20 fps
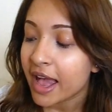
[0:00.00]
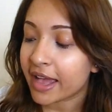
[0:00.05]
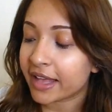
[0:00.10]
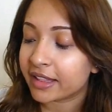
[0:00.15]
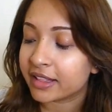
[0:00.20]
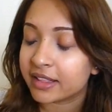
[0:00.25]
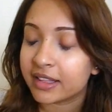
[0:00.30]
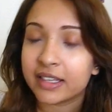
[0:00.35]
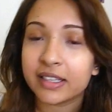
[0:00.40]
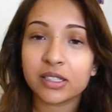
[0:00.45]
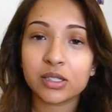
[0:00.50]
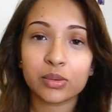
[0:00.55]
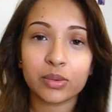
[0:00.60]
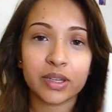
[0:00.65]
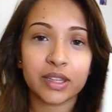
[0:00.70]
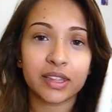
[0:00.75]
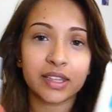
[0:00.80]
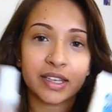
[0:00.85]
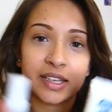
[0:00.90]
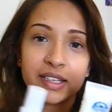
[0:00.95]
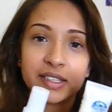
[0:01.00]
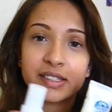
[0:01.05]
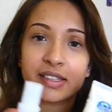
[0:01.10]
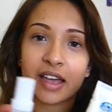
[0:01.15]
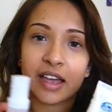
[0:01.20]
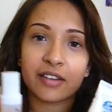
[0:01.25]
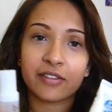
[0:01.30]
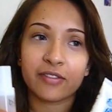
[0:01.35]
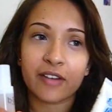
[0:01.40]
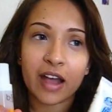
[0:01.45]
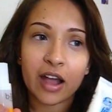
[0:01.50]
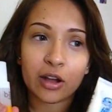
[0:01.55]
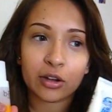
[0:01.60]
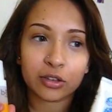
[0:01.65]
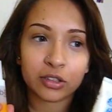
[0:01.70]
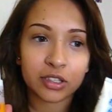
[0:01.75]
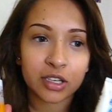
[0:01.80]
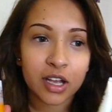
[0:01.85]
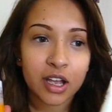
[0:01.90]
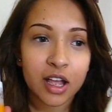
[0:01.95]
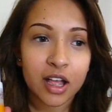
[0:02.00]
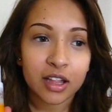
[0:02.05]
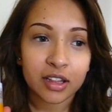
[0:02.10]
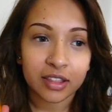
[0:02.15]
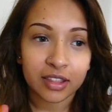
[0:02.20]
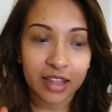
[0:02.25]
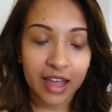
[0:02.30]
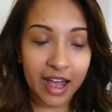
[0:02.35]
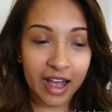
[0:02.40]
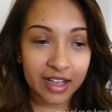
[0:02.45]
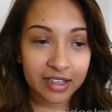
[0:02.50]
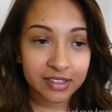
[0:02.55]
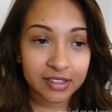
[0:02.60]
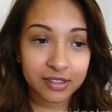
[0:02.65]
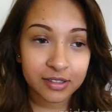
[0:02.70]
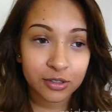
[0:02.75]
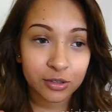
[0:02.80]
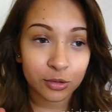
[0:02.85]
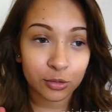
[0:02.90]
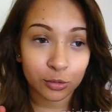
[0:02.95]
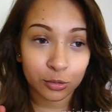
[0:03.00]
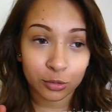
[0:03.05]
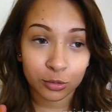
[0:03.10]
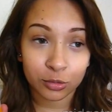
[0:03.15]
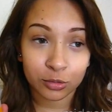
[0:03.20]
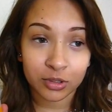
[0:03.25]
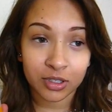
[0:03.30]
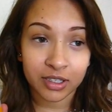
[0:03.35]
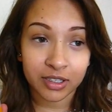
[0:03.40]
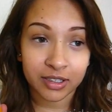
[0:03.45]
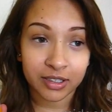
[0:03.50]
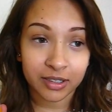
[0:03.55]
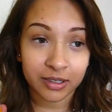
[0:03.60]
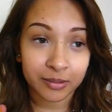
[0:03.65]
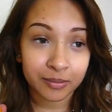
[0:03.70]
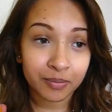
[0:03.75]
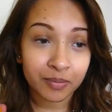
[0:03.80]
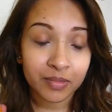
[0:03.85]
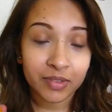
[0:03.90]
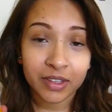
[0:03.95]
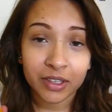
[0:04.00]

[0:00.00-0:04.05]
And this with this, I found lasts through the